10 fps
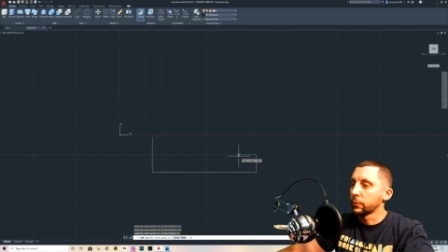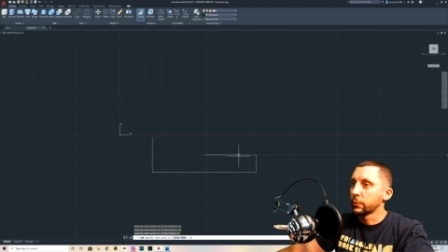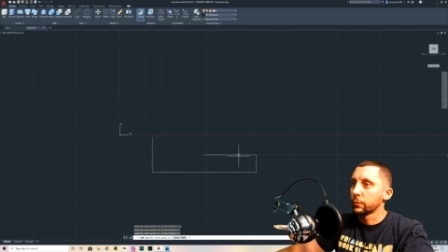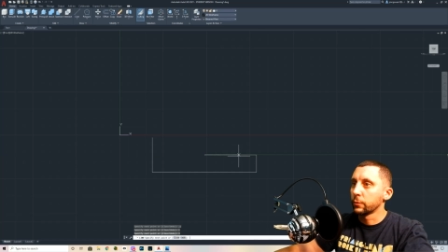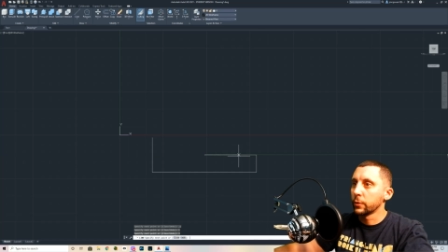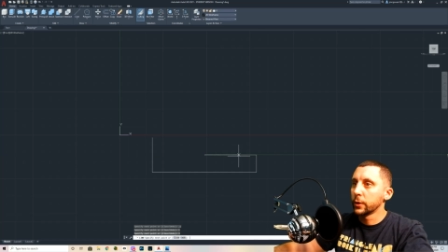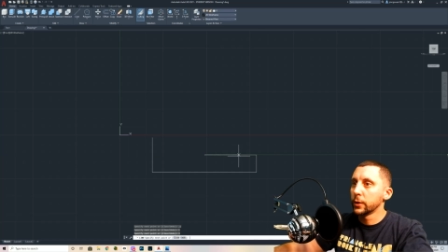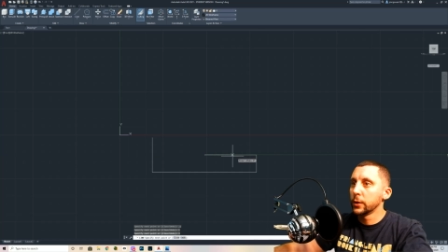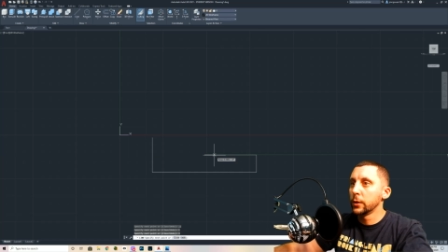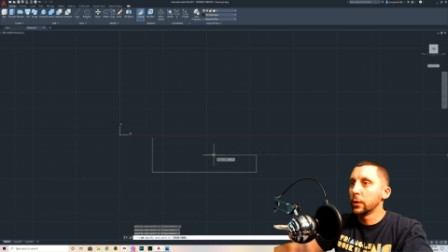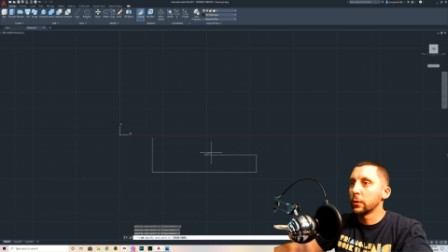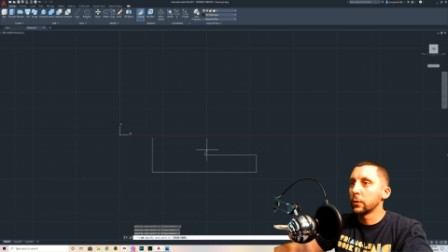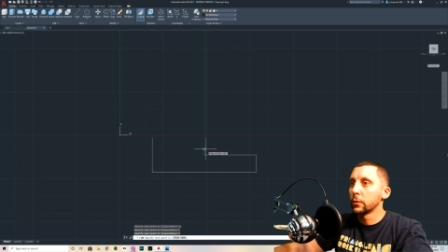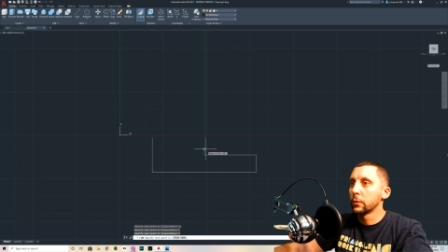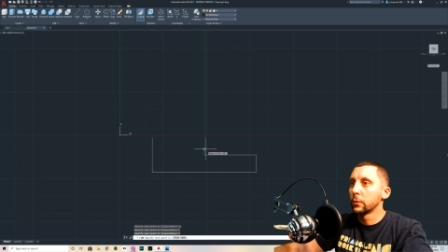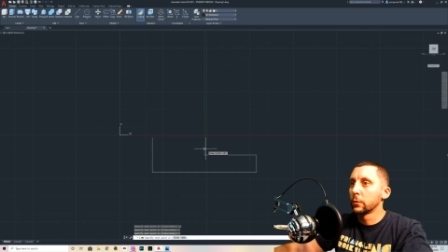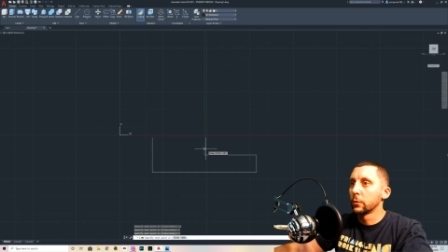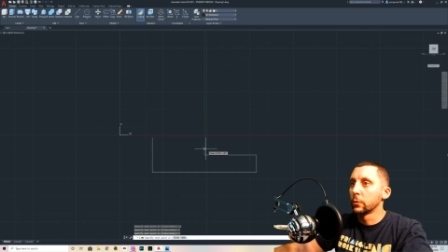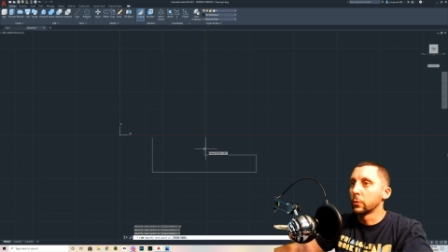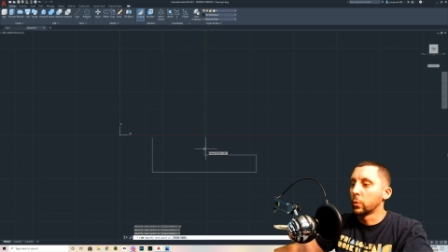three,
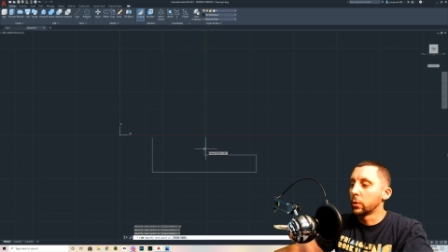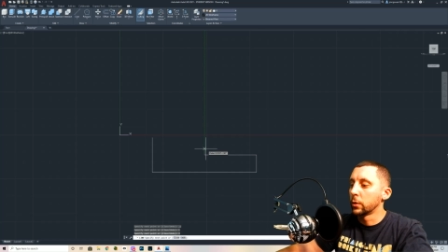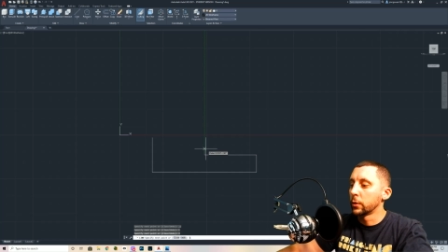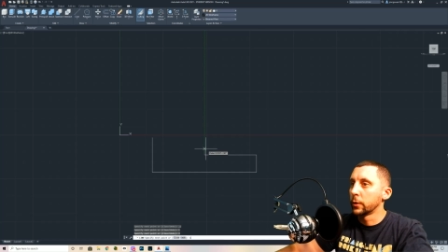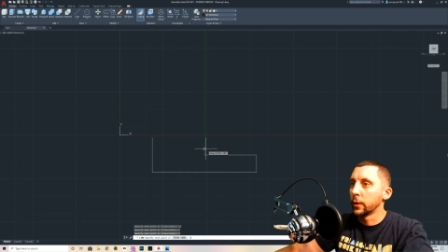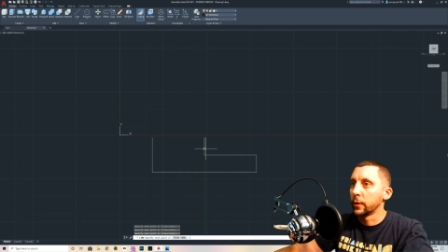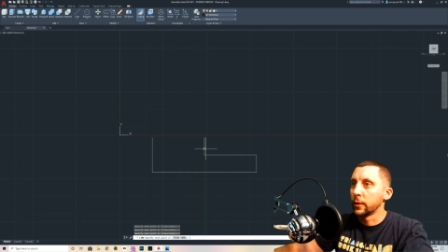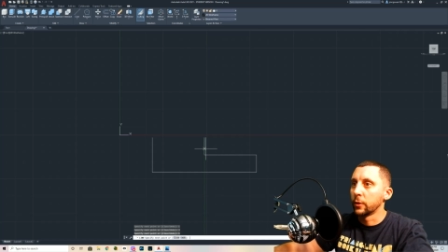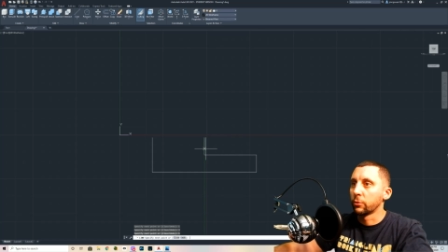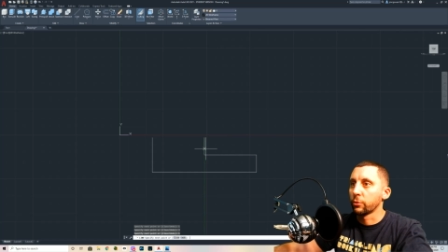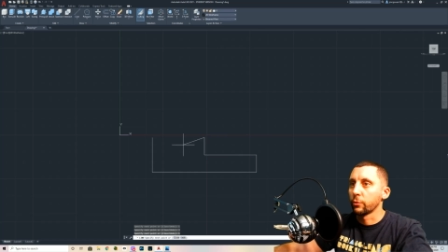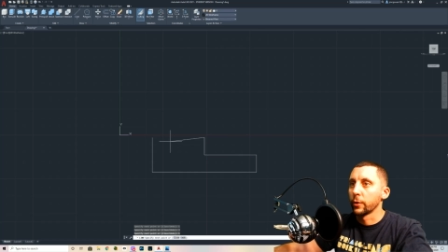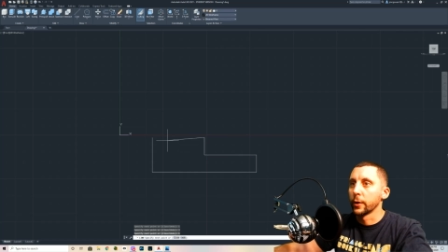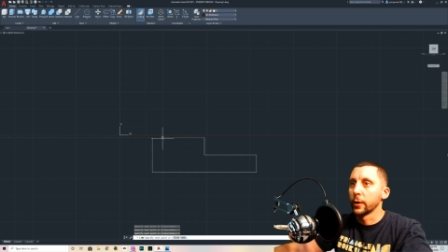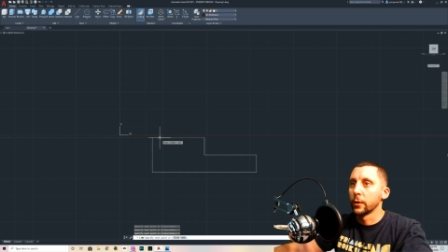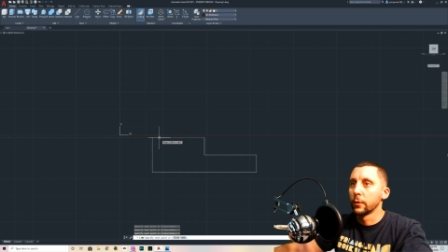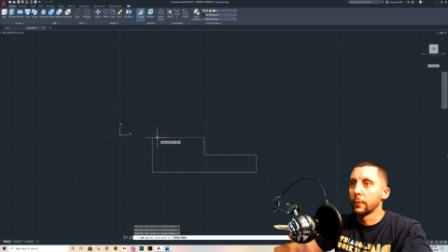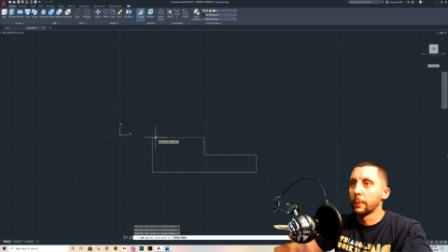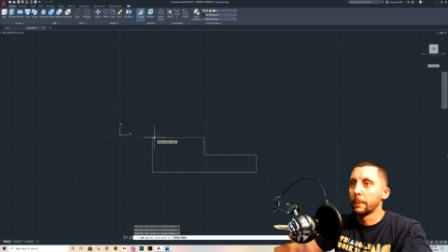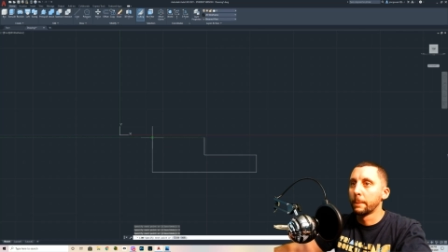one, and then three,
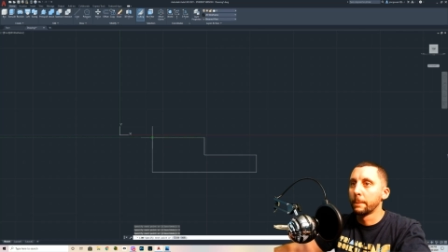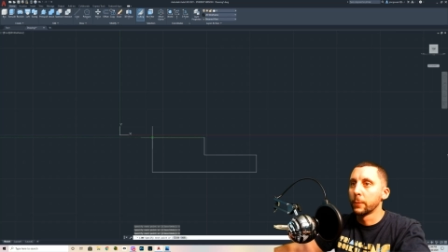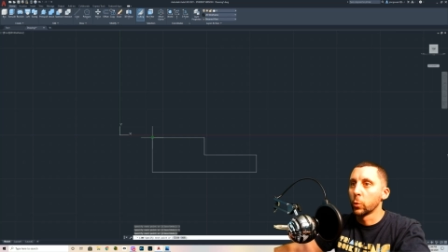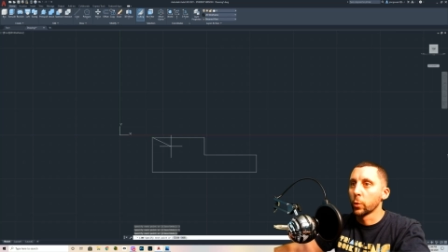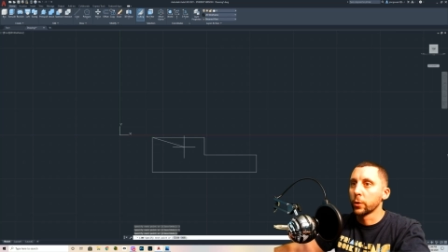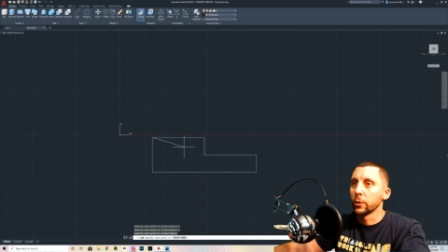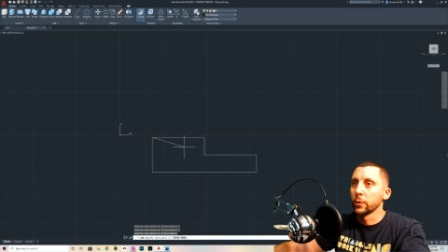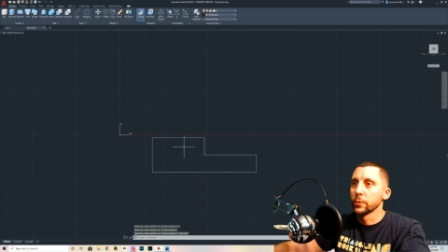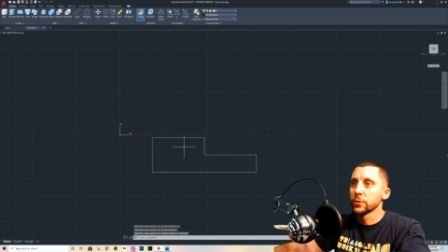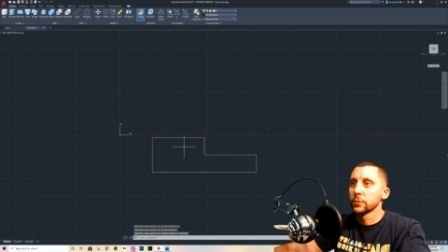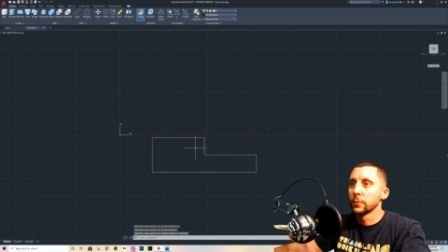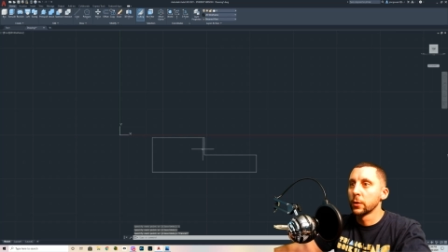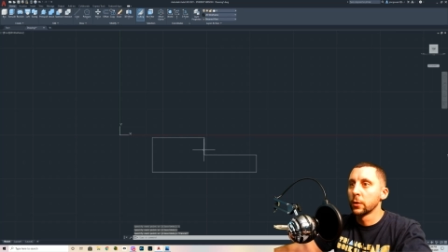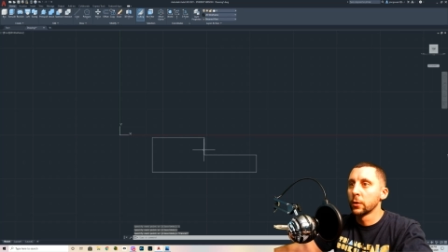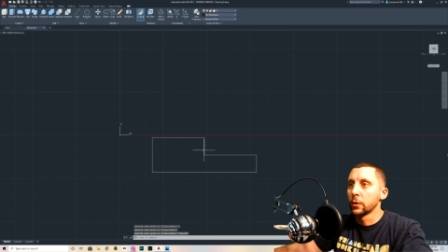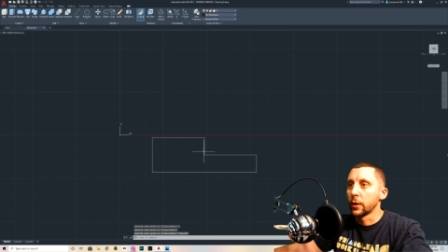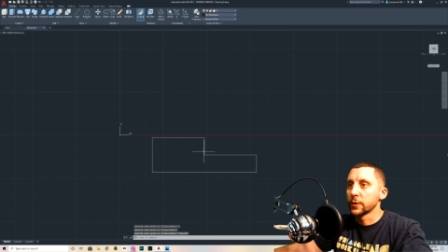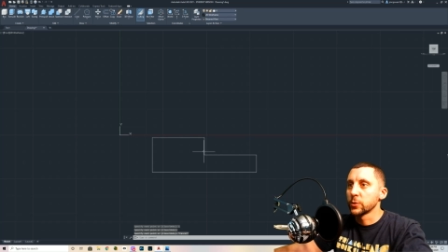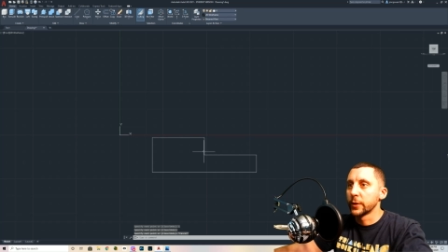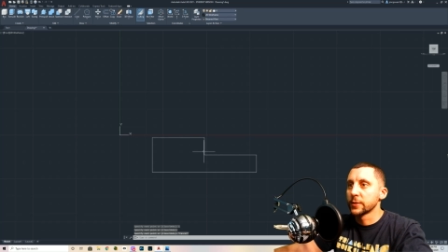or close. All right,
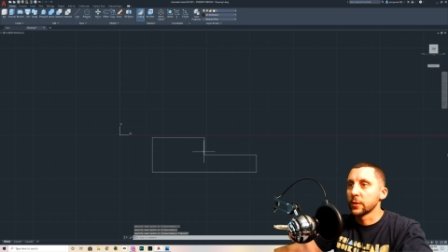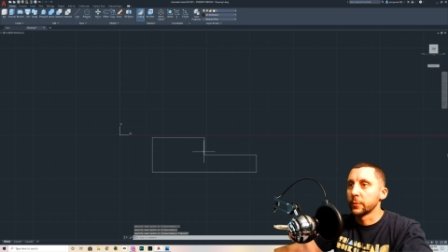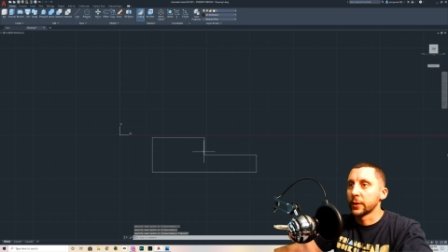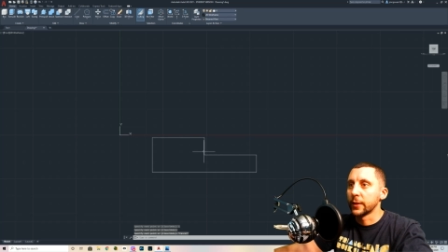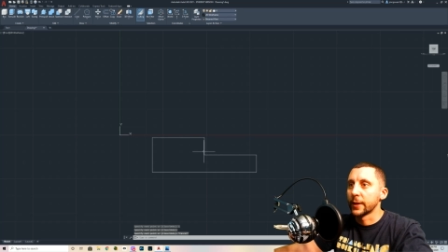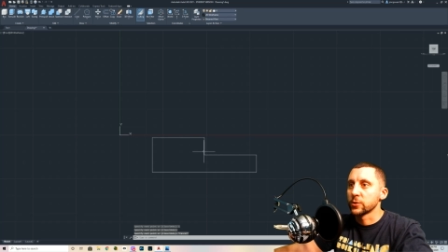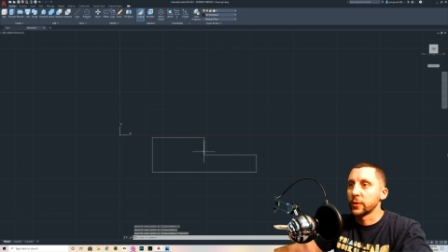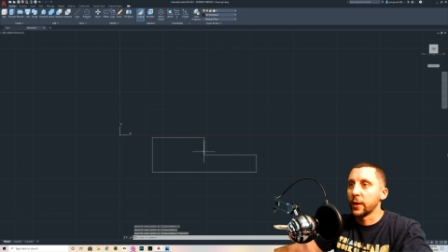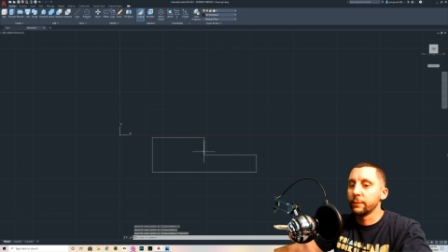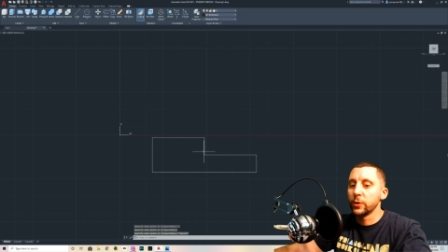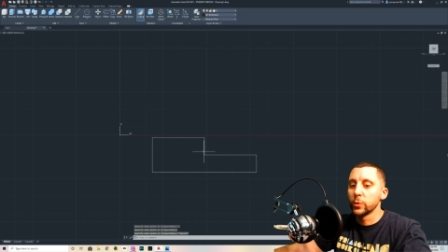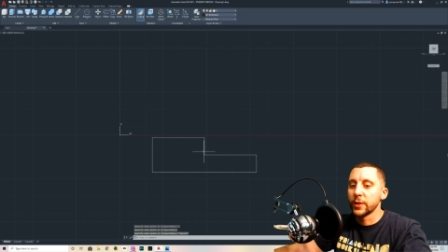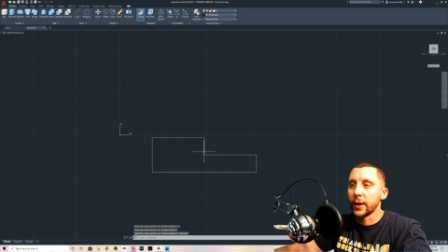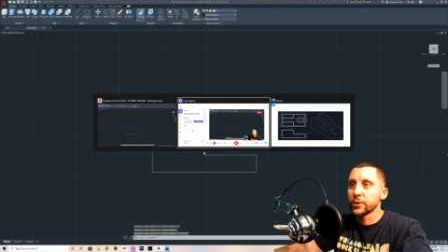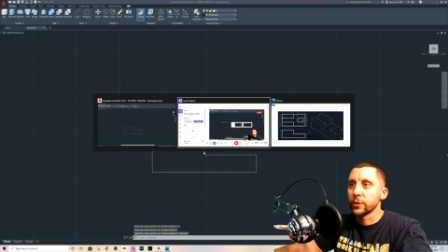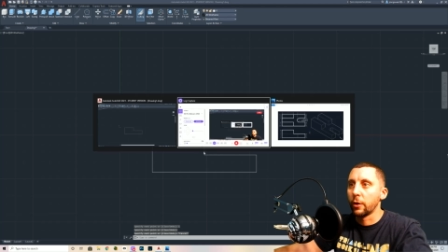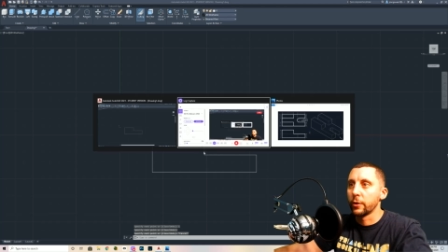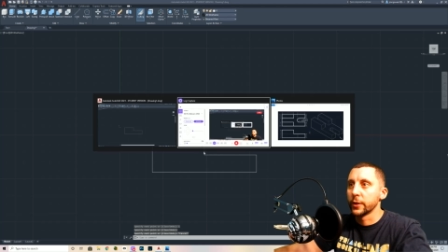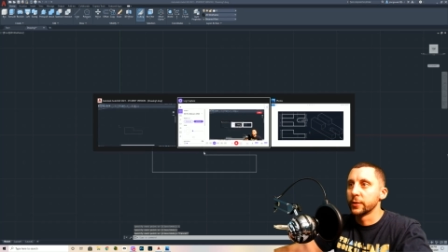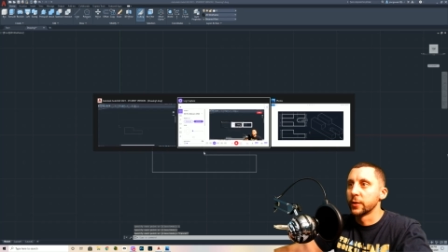so we get something like that. So that view is actually
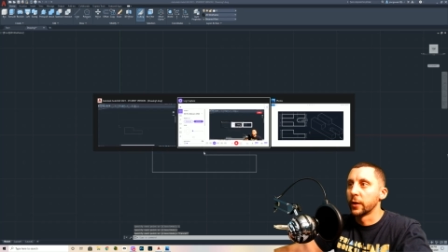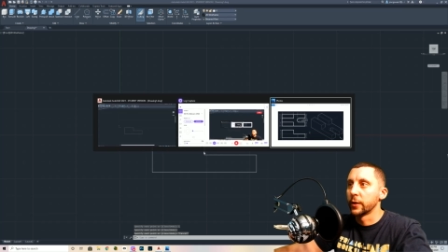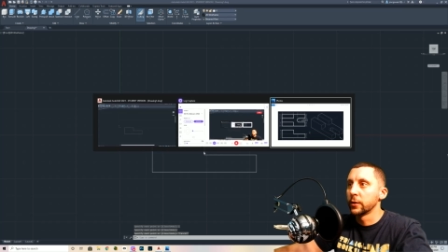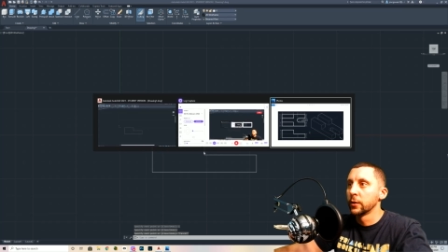already done,